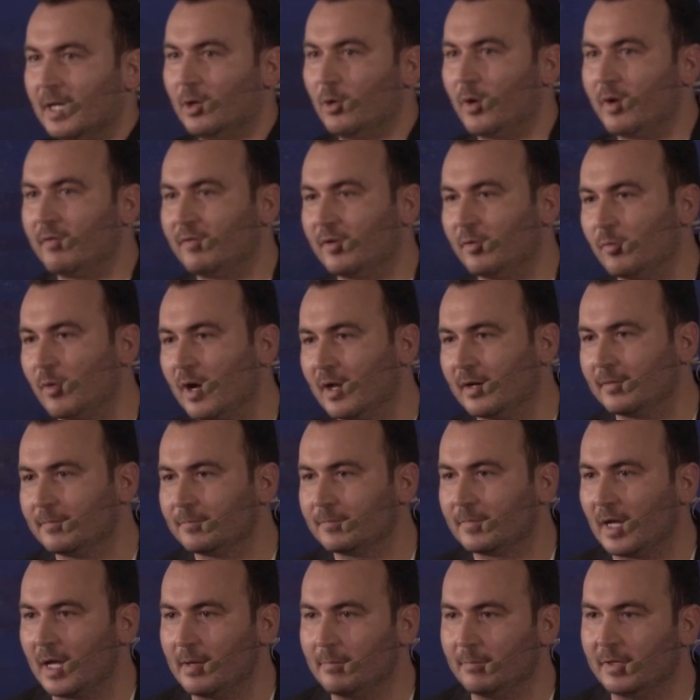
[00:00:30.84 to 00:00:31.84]
Hello,
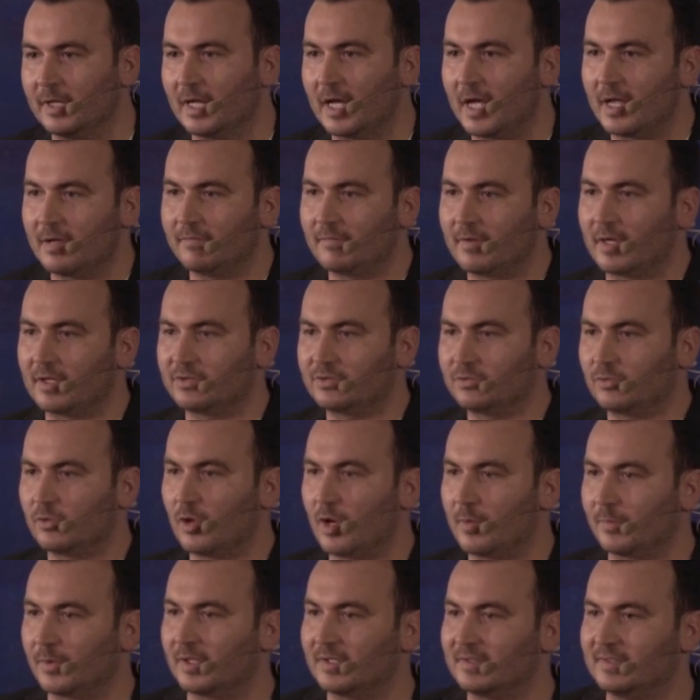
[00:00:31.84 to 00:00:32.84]
everyone. I'm Mihai Ivascu.
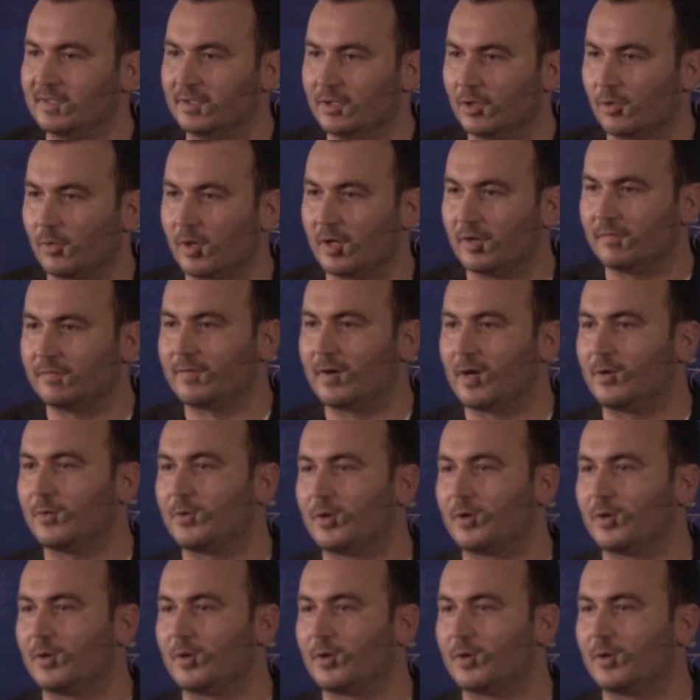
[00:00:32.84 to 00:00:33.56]
I'm the CEO and